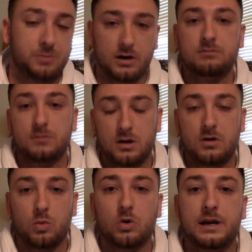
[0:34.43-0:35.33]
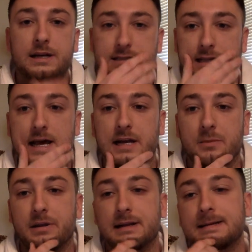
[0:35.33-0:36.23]
but we'll get into that in a
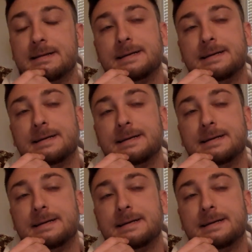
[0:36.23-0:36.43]
minute.